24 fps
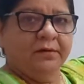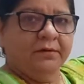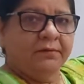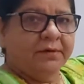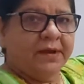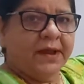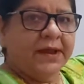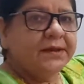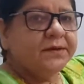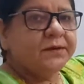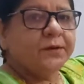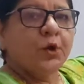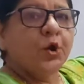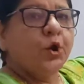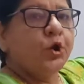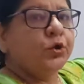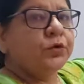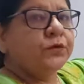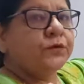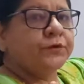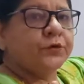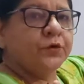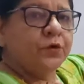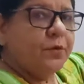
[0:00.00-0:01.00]
Right?
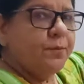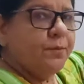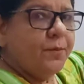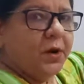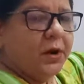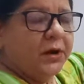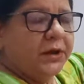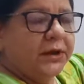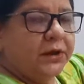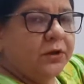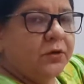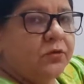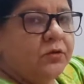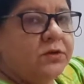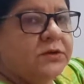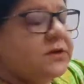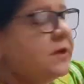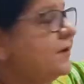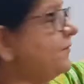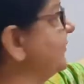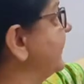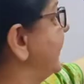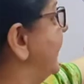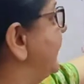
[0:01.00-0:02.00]
2 molecules
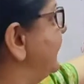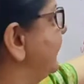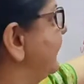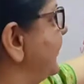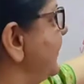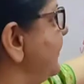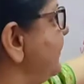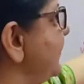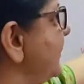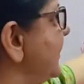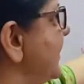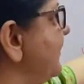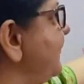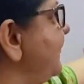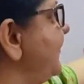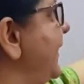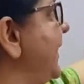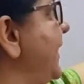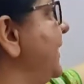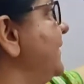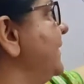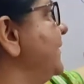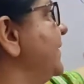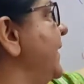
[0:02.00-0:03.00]
of calcium
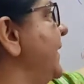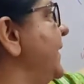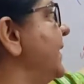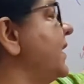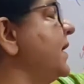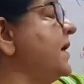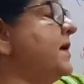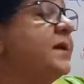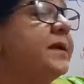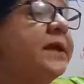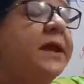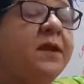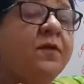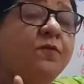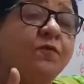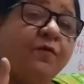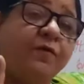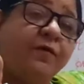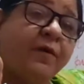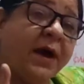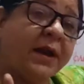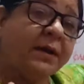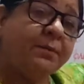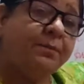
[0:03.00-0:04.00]
sulfate, they
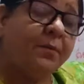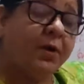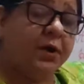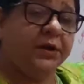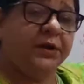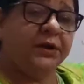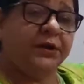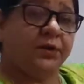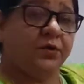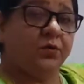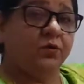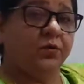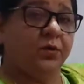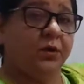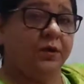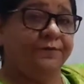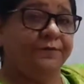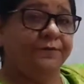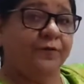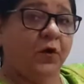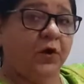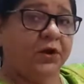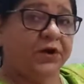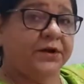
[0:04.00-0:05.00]
contain 1 molecule
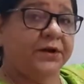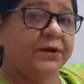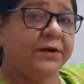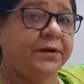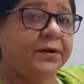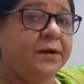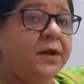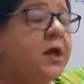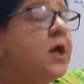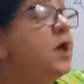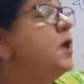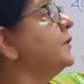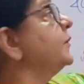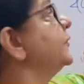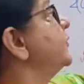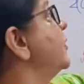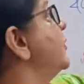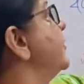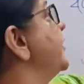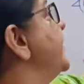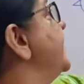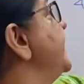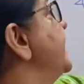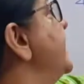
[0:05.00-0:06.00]
of water. So
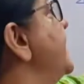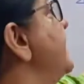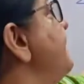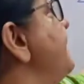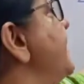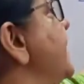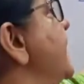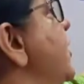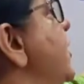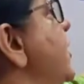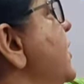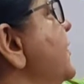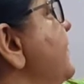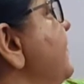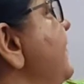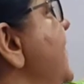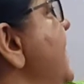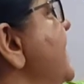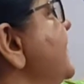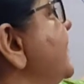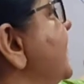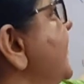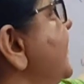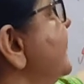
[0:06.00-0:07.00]
here, because we
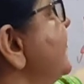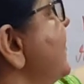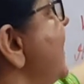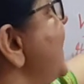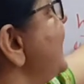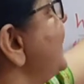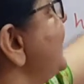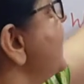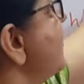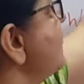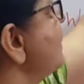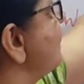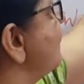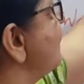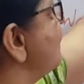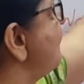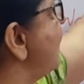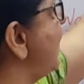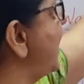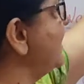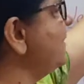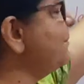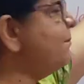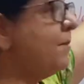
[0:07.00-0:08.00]
are just writing
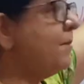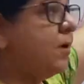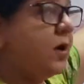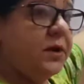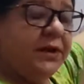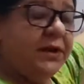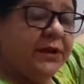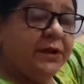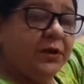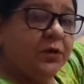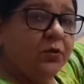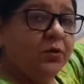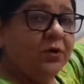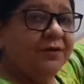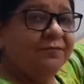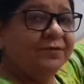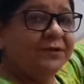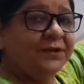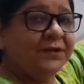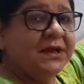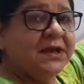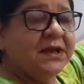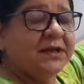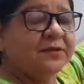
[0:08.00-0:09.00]
1 molecule of
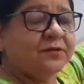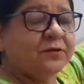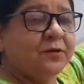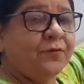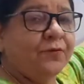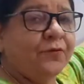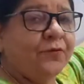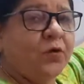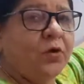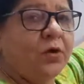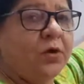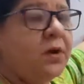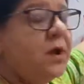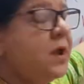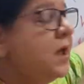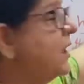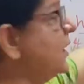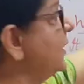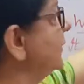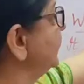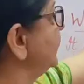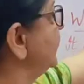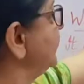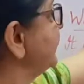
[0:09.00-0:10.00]
CaSO4,
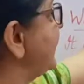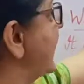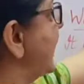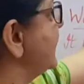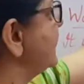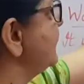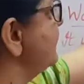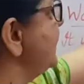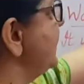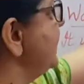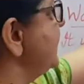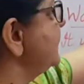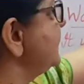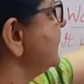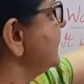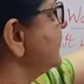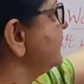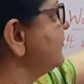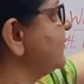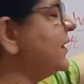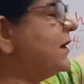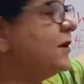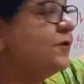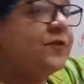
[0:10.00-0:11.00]
so that means
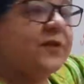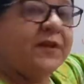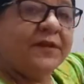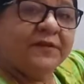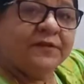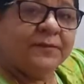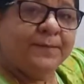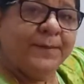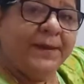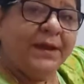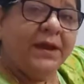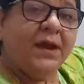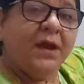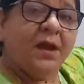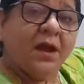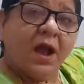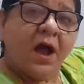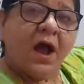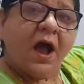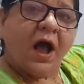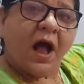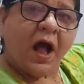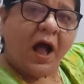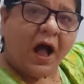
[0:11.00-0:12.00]
it will just be
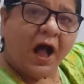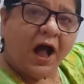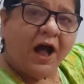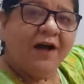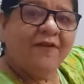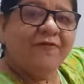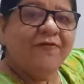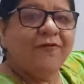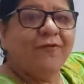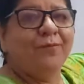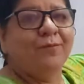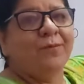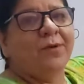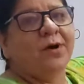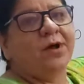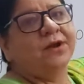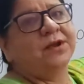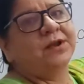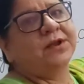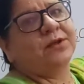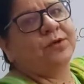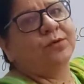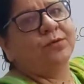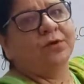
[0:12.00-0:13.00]
half
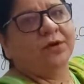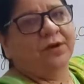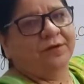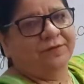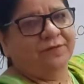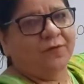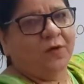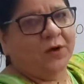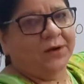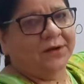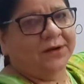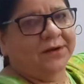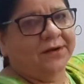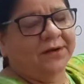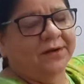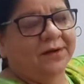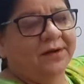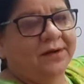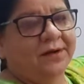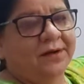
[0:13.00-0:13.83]
molecule of water.